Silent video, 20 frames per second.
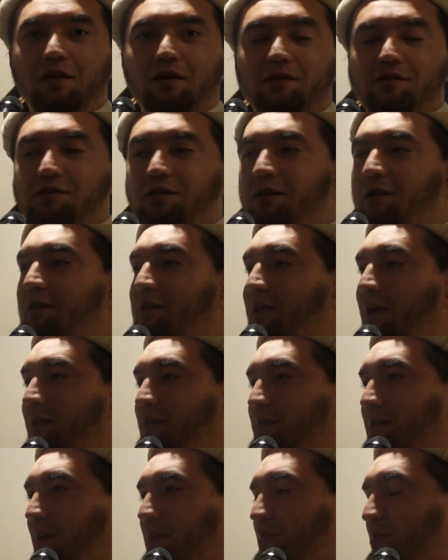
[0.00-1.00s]
It's an
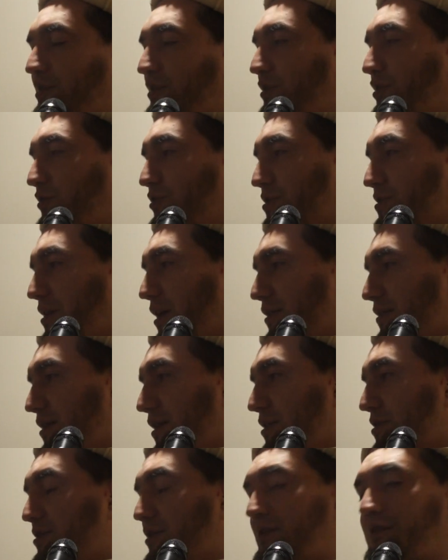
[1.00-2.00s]
incantation,
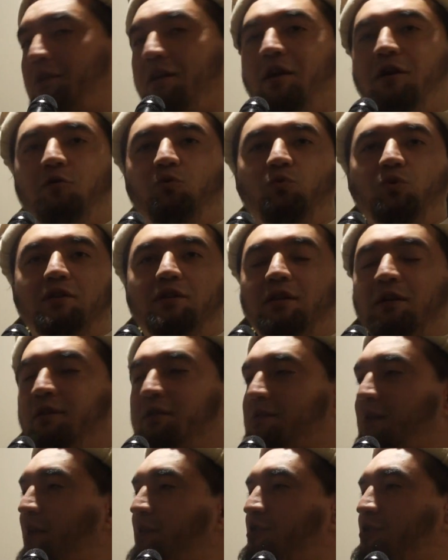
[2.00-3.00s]
recitation with
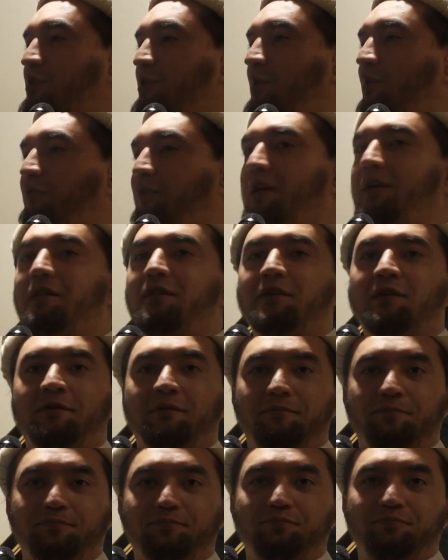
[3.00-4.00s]
the intention of
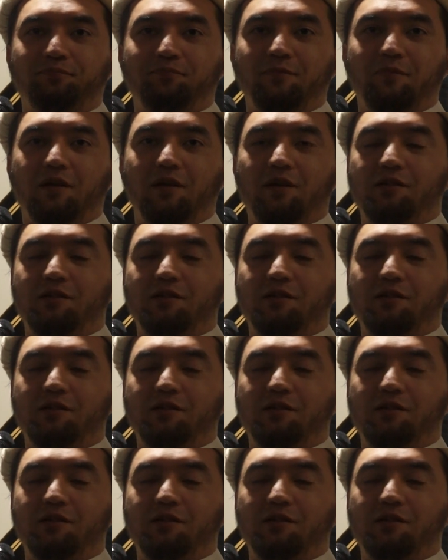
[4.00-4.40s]
healing.